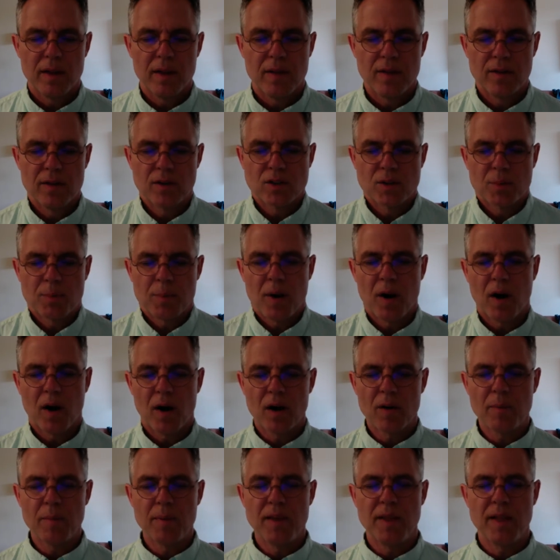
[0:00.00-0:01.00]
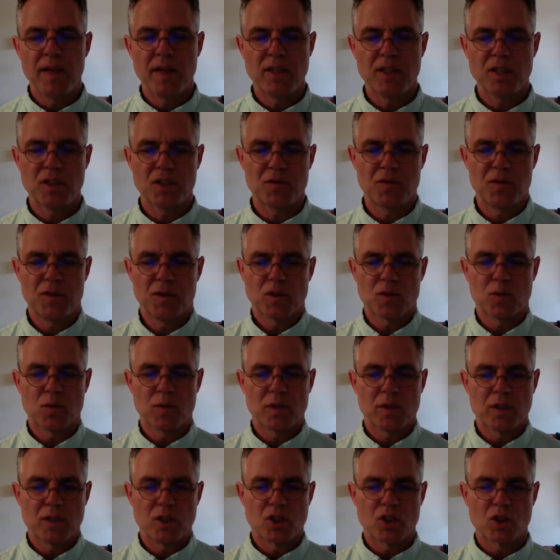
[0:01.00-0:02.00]
there's a part of me that just feels
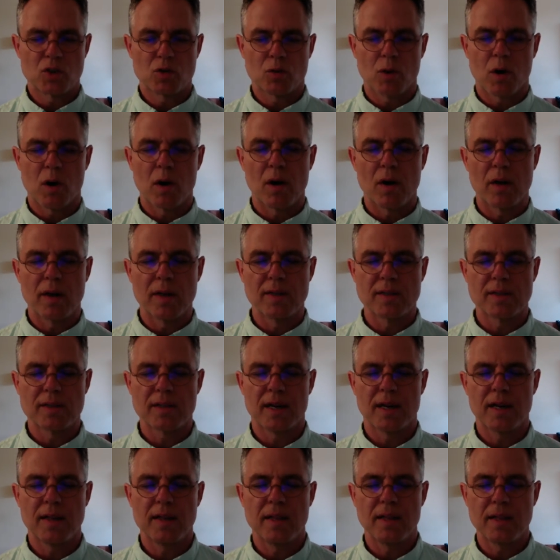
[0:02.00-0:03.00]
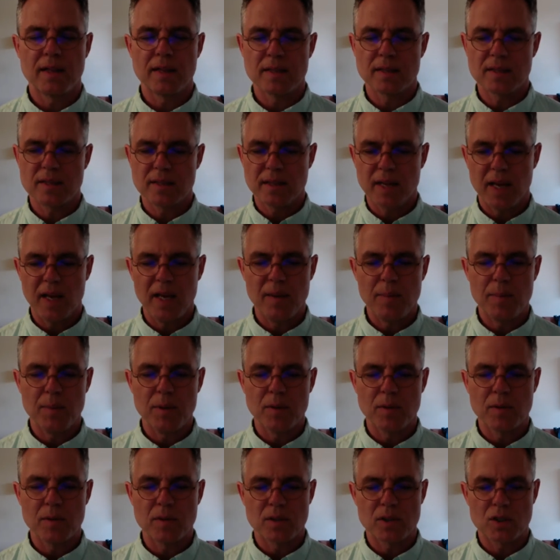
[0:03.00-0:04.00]
really strong inside, like
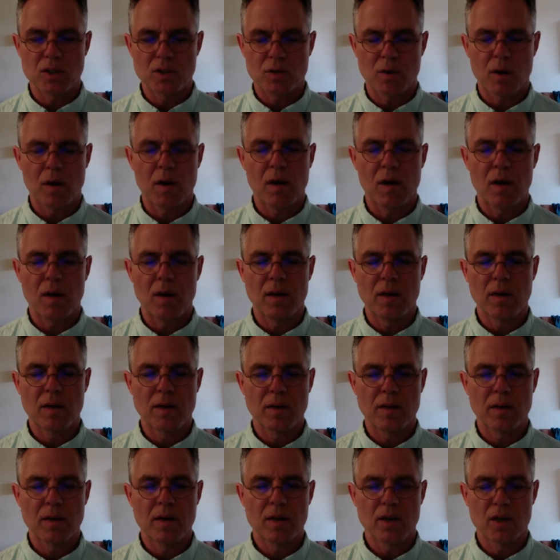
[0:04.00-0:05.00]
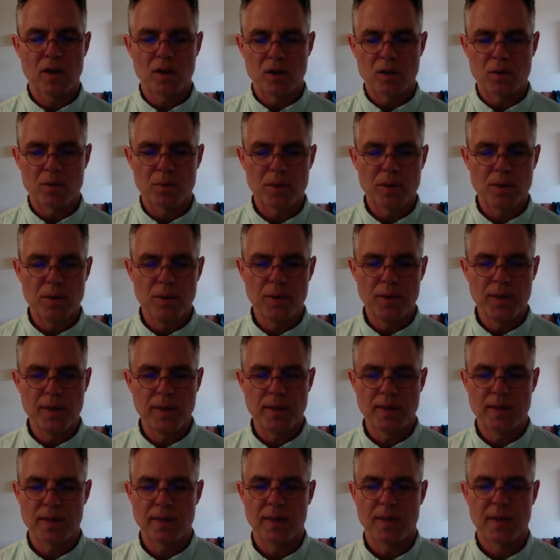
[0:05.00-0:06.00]
stable, strong,
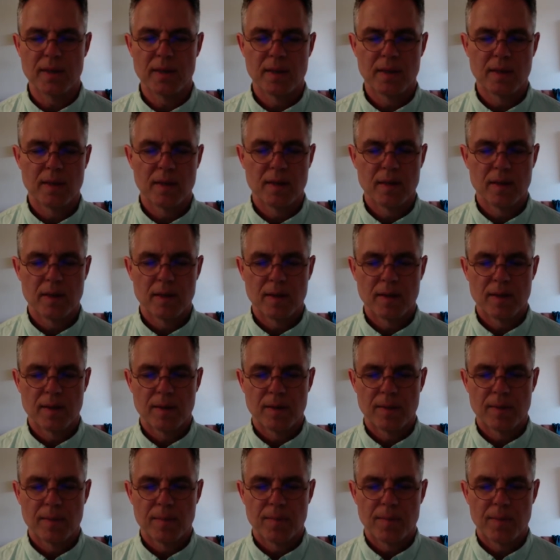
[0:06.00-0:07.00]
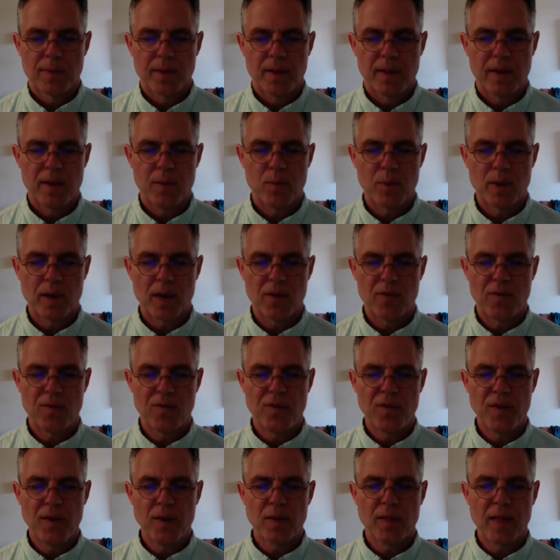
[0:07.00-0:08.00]
congruent. And when I
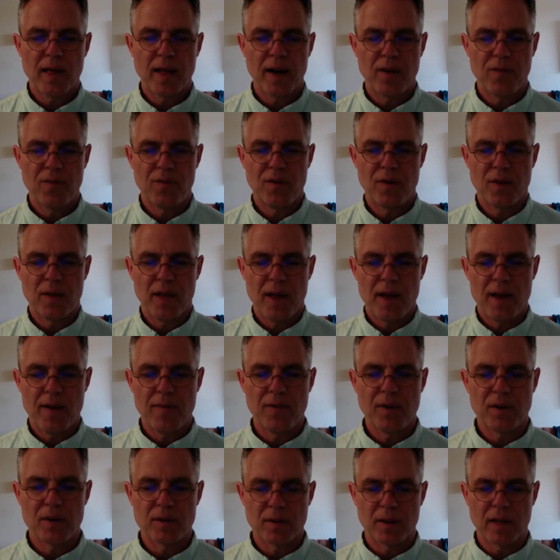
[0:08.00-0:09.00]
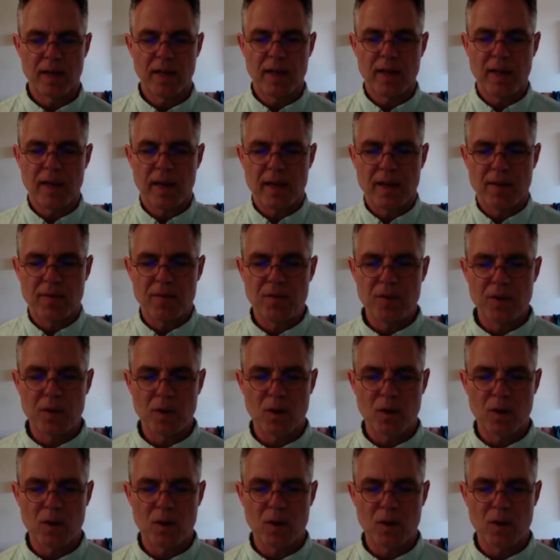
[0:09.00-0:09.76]
feel that, I feel heavier, like I can feel